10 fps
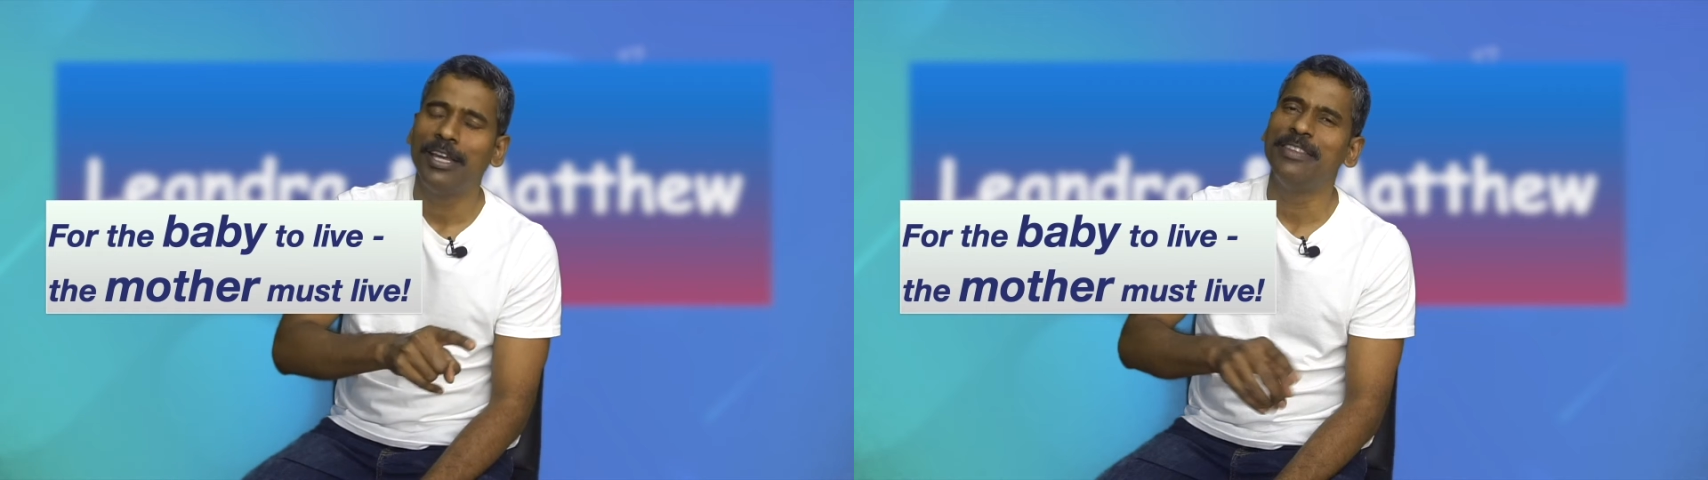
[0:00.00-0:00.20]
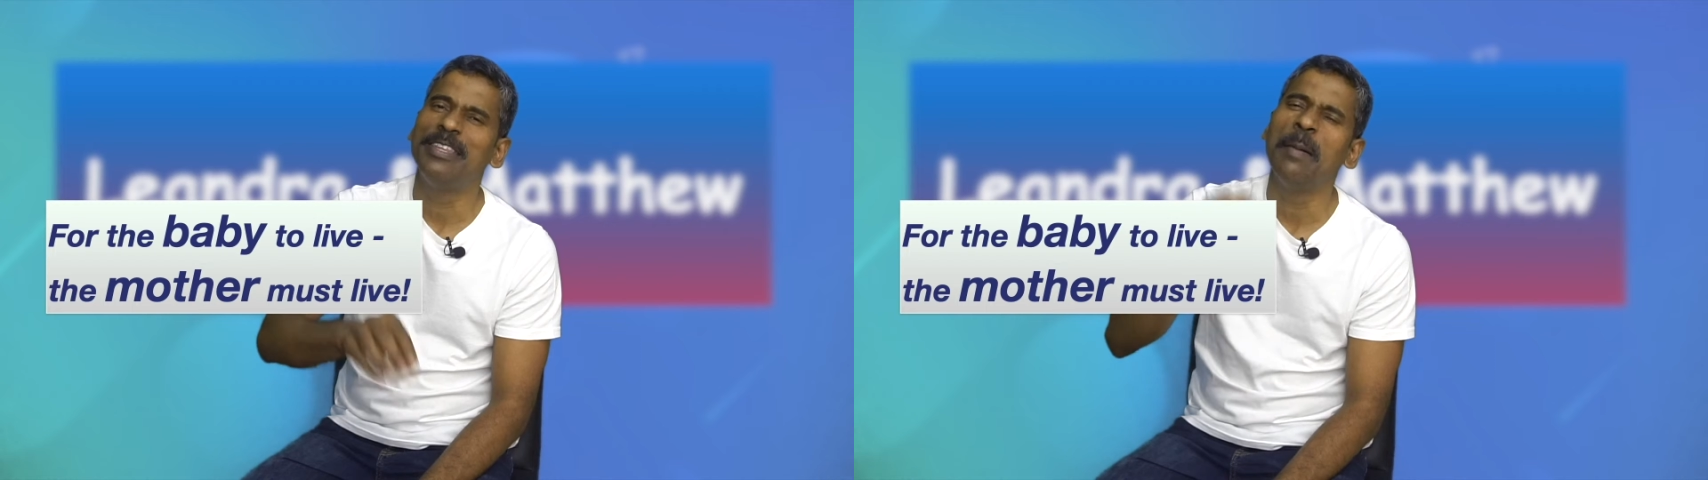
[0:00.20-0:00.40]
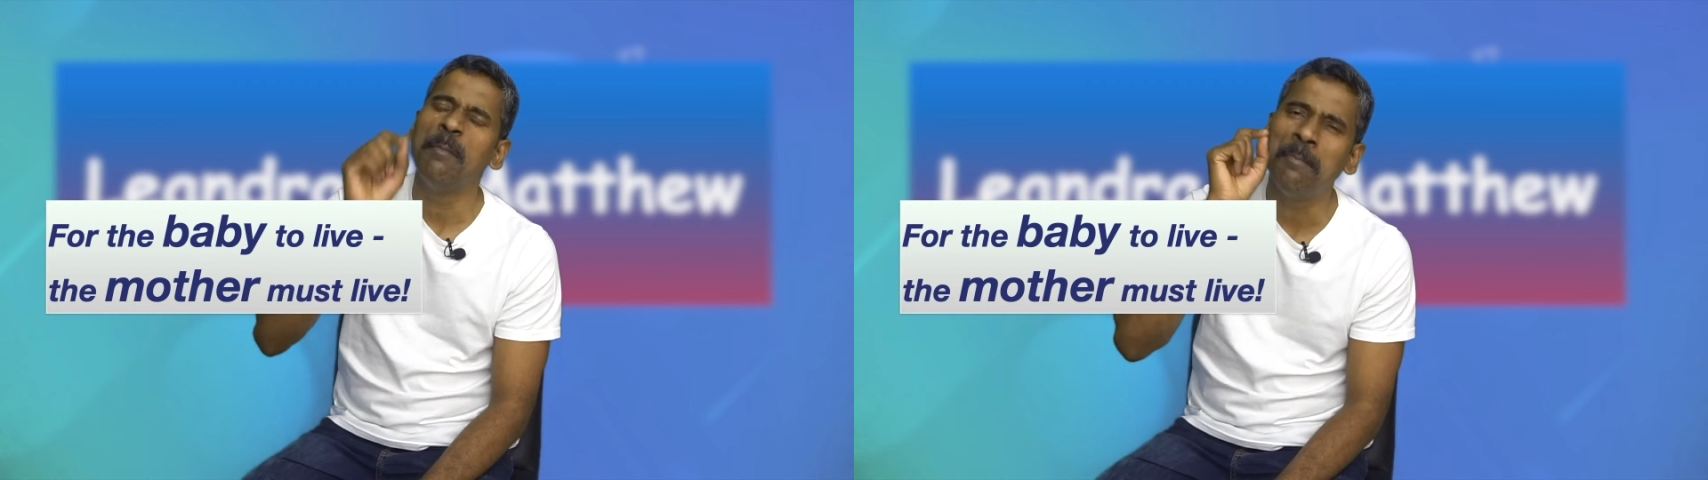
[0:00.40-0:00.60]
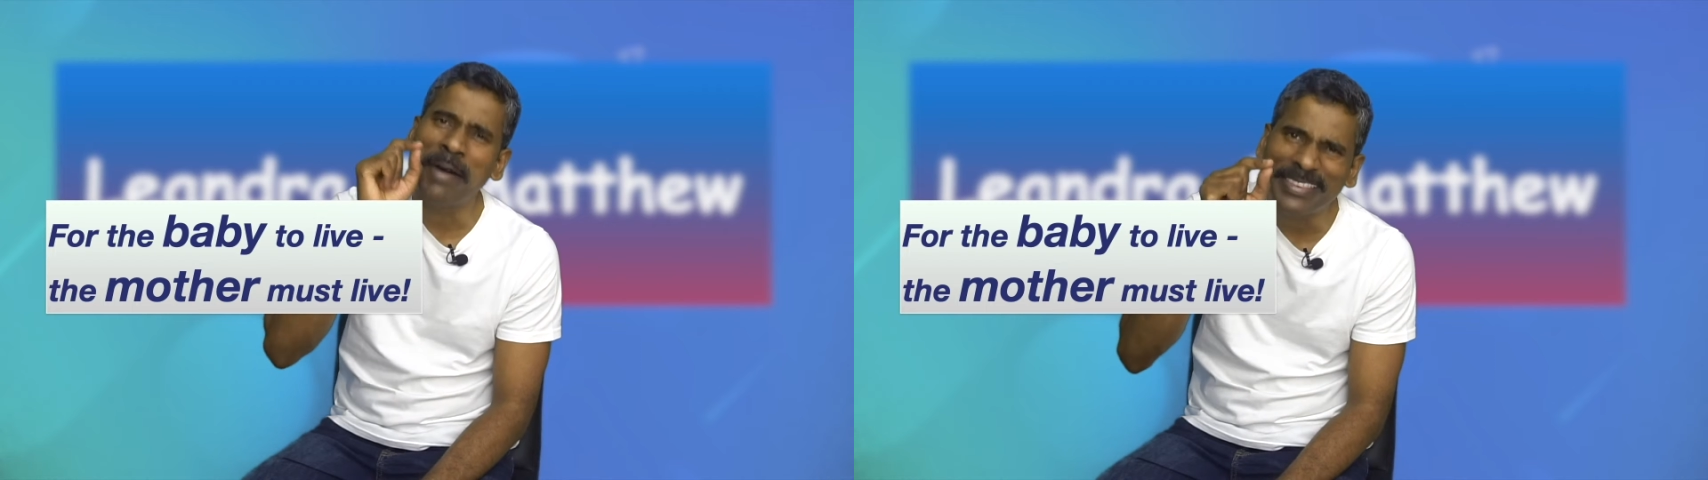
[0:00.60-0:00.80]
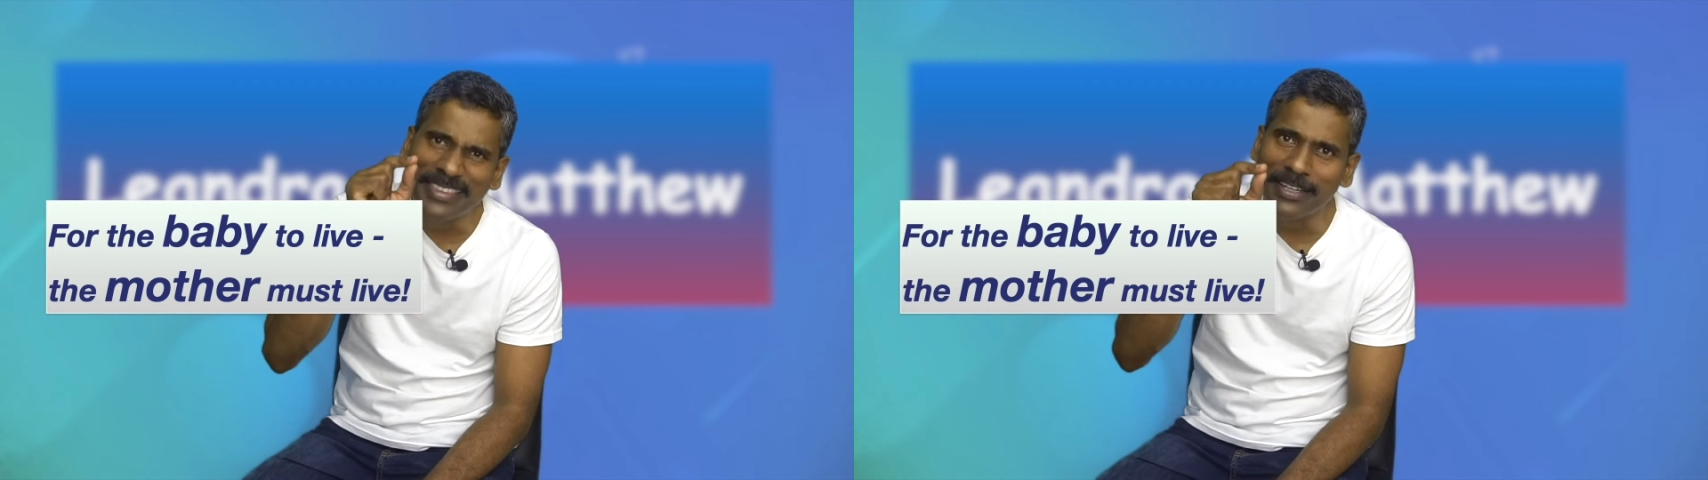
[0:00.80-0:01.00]
the
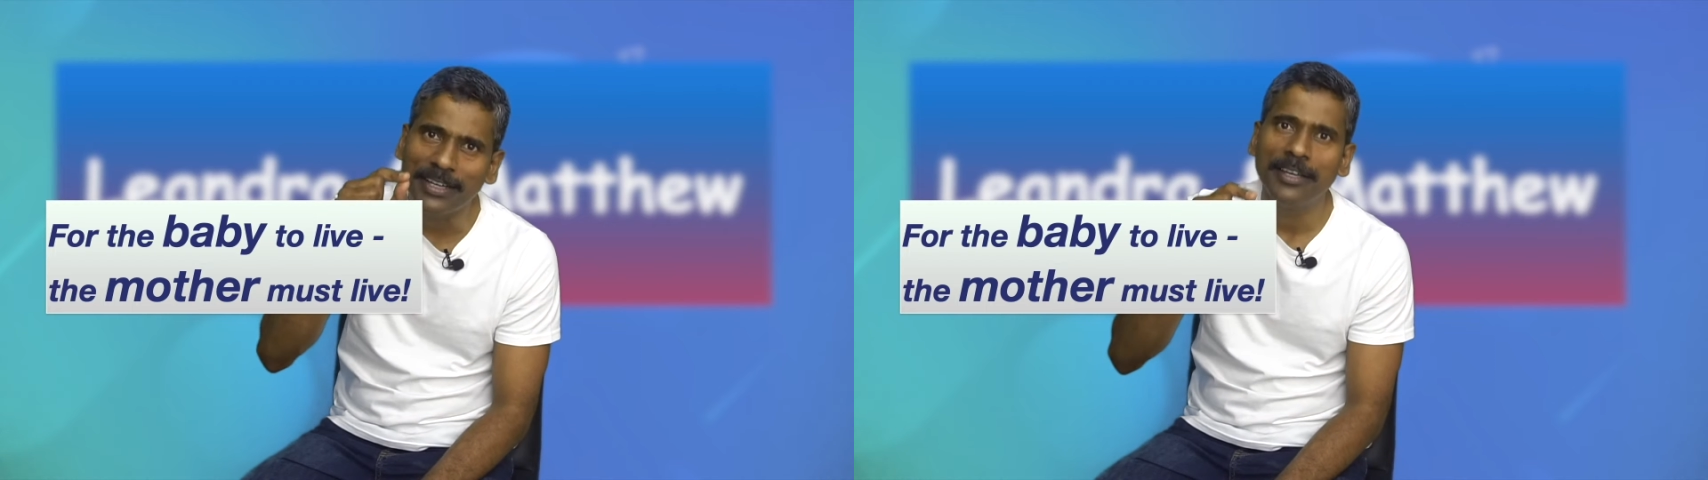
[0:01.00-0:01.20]
mother